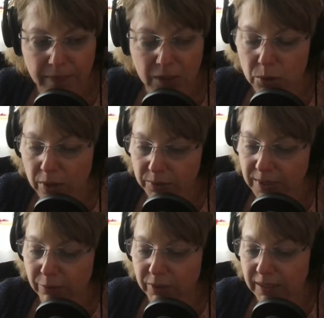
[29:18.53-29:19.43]
Who knows?
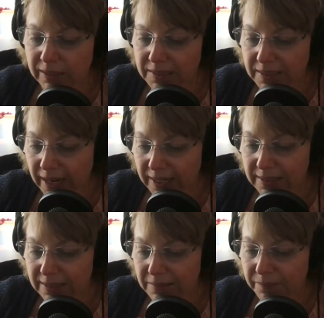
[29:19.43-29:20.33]
Everything is
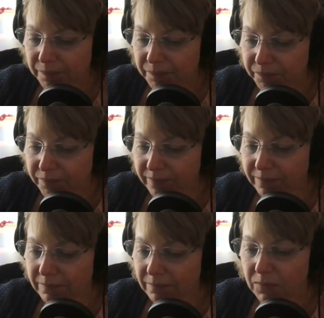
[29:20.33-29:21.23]
connected.
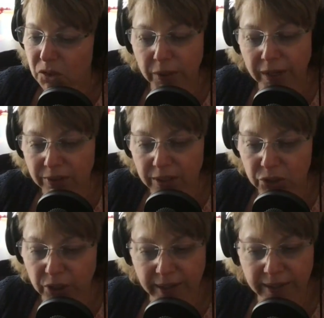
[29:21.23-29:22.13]
So give it a
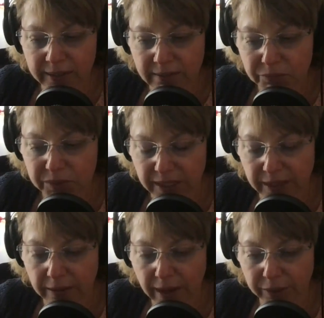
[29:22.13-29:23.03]
try.
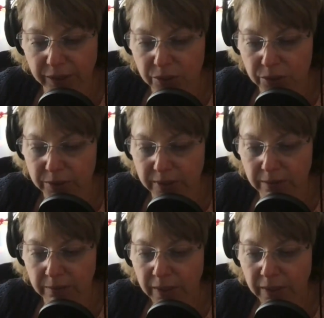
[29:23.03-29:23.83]
See, how can you use it